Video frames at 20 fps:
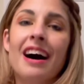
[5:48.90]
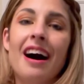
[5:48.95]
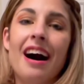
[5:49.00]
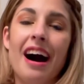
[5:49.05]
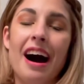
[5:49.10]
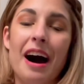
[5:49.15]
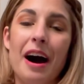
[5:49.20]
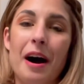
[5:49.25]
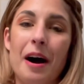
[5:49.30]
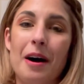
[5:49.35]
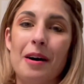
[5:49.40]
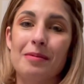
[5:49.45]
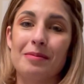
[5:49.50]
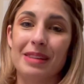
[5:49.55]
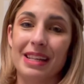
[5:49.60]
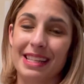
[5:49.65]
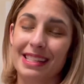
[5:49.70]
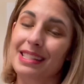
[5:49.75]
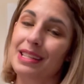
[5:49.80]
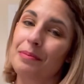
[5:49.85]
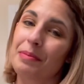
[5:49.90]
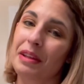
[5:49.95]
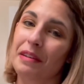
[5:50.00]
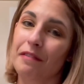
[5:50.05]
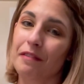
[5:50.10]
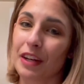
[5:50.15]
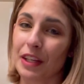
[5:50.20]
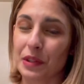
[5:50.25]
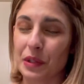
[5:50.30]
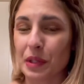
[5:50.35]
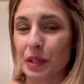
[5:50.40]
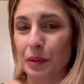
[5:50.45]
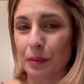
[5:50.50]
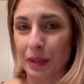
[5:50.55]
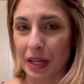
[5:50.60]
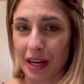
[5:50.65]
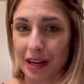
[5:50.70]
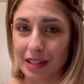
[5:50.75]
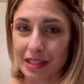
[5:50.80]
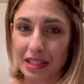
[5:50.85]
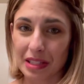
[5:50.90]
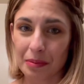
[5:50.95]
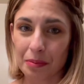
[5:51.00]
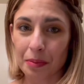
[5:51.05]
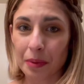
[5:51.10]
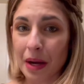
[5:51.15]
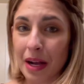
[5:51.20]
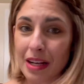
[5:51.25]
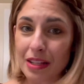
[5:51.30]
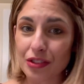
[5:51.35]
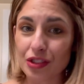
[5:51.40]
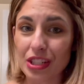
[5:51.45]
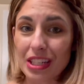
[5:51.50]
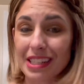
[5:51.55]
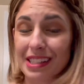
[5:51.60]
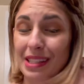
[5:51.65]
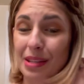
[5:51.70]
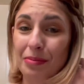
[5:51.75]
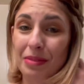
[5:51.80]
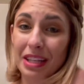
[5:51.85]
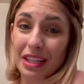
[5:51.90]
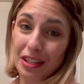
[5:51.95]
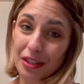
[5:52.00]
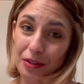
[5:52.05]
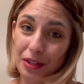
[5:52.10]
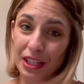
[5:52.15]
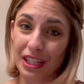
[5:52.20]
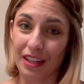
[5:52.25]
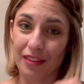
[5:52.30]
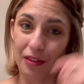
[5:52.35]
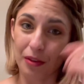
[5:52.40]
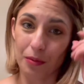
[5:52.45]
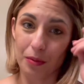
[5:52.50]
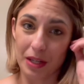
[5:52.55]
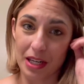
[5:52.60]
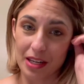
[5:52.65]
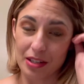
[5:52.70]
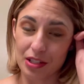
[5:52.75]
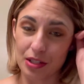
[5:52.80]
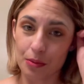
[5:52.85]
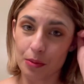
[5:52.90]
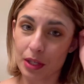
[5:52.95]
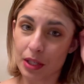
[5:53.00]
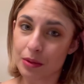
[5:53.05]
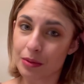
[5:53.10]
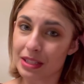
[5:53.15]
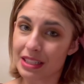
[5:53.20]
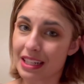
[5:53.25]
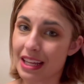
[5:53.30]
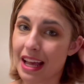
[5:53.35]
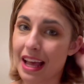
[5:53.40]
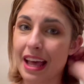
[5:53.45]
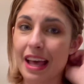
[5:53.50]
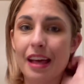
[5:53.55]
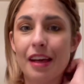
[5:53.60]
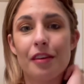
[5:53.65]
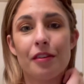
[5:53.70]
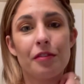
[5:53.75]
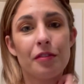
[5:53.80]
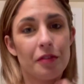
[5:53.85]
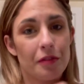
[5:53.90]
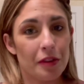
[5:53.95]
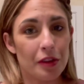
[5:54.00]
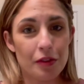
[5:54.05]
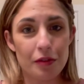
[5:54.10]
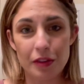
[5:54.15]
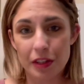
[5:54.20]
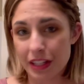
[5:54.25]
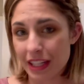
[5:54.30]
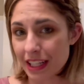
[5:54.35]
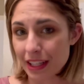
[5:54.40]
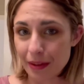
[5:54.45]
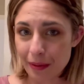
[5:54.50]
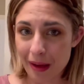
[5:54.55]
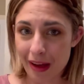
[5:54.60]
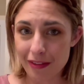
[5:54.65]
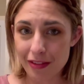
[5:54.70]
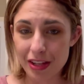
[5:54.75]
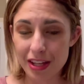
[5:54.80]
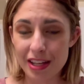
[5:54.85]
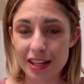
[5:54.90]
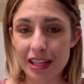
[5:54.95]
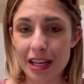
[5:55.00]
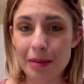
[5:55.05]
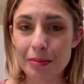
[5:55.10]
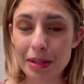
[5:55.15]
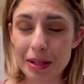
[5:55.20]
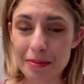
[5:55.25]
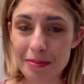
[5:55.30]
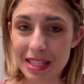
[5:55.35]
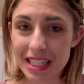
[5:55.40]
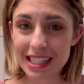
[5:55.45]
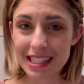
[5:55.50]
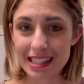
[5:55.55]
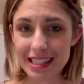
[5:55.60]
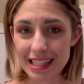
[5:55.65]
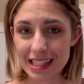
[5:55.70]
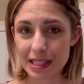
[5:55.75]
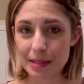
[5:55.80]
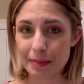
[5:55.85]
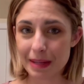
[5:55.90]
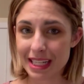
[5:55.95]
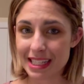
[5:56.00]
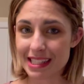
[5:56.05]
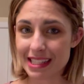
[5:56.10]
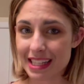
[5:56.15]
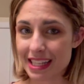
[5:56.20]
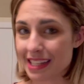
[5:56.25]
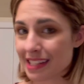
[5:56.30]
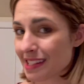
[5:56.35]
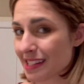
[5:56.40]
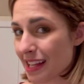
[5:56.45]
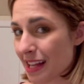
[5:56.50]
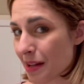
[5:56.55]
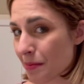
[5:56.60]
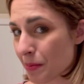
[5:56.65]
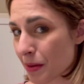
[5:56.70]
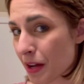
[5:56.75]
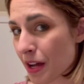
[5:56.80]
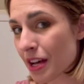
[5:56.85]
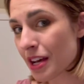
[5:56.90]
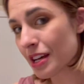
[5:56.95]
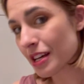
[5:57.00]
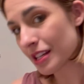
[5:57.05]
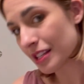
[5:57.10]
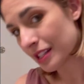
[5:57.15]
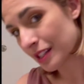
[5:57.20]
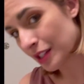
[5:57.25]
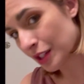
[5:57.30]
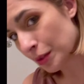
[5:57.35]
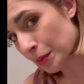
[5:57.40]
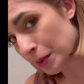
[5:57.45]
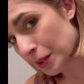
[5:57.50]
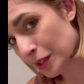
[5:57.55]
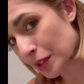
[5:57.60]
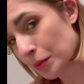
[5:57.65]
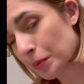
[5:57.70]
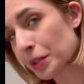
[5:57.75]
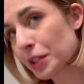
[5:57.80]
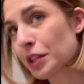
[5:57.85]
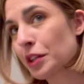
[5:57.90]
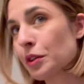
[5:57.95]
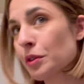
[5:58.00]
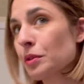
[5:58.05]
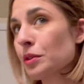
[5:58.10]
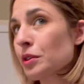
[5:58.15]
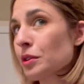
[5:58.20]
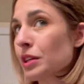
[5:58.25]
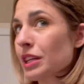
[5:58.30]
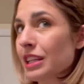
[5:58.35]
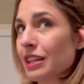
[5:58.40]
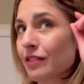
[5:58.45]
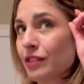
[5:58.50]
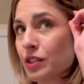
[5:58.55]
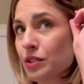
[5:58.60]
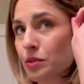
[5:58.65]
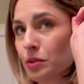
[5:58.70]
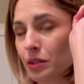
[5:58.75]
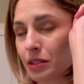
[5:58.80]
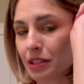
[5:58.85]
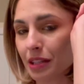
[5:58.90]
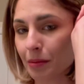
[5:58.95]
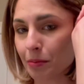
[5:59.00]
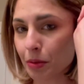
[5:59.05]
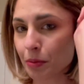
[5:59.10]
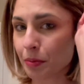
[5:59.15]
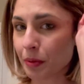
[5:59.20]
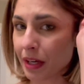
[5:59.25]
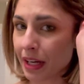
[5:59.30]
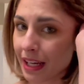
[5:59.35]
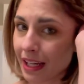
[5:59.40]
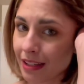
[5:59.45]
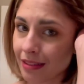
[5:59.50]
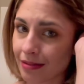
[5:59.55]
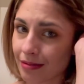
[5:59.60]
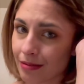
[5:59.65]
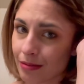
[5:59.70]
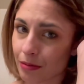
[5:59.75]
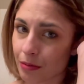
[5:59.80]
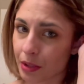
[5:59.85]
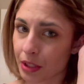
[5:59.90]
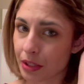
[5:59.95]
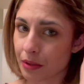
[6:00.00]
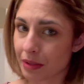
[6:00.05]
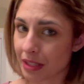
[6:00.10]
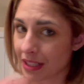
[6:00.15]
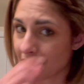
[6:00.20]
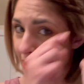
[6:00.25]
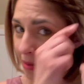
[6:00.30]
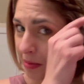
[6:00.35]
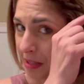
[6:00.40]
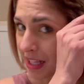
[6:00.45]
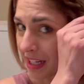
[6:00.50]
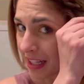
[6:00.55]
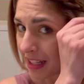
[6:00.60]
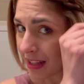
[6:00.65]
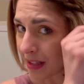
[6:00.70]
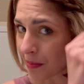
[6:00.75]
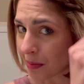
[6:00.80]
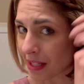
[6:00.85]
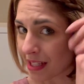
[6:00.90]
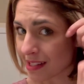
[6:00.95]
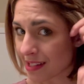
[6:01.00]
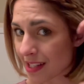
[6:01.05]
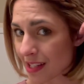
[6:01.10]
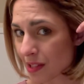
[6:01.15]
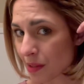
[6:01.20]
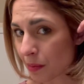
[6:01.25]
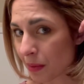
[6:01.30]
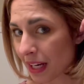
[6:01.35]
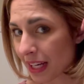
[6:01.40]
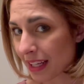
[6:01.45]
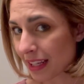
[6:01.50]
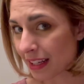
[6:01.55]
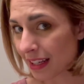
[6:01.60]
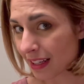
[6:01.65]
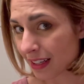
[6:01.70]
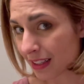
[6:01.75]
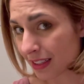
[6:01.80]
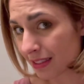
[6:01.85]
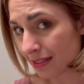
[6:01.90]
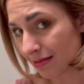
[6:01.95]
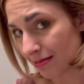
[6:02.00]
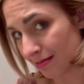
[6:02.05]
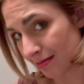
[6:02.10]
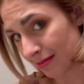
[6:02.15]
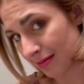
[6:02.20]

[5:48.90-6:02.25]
It's something fun you could wear out to brunch. It's something you could even wear to work one day if you feel like you have a couple of minutes to spice things up. Super, super cute. You could even do a double braid where you end up getting the pieces right here